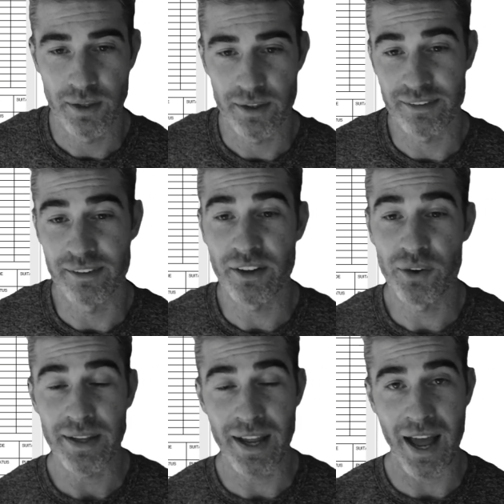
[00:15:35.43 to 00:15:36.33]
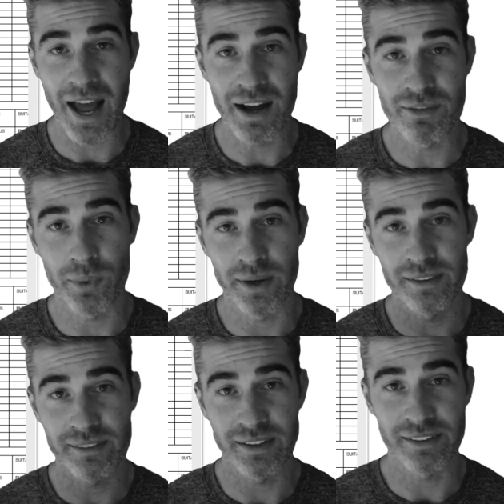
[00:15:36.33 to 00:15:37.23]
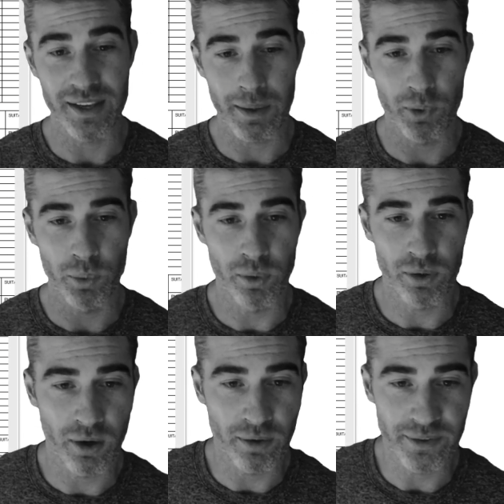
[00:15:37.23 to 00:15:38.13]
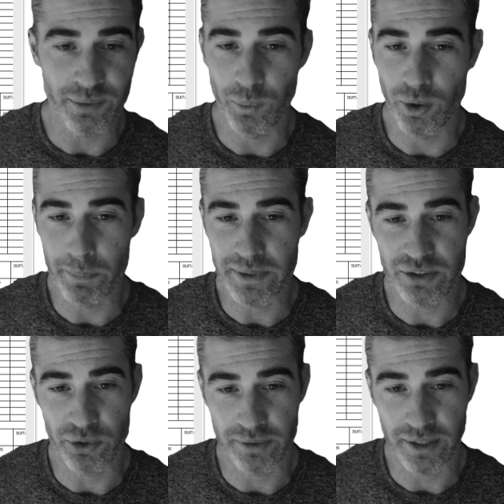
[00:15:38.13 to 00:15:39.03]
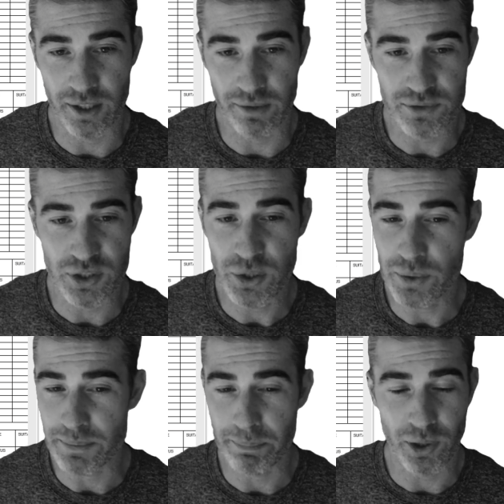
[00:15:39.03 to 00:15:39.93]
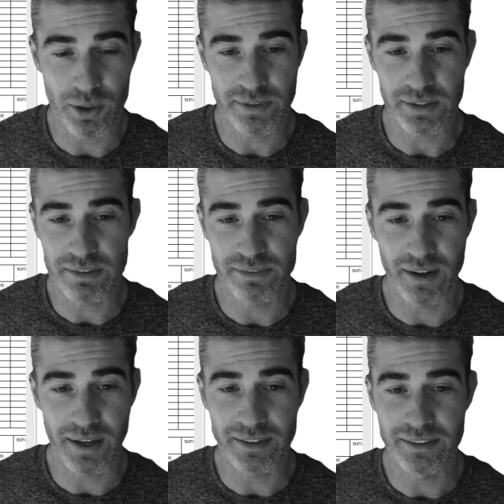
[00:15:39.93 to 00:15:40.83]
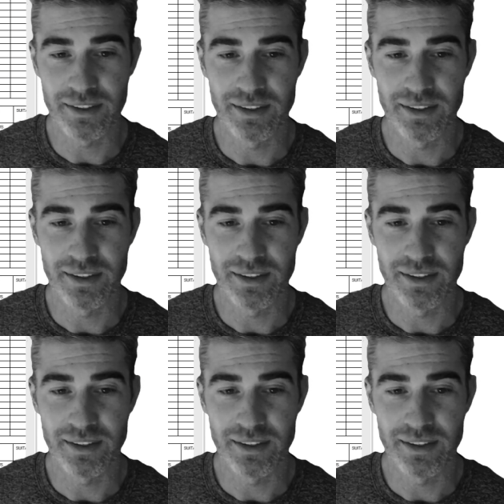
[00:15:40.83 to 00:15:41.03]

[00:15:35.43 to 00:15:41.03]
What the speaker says: Since I already have one as an example, we'll call this wall material takeoff 2 is perfectly fine.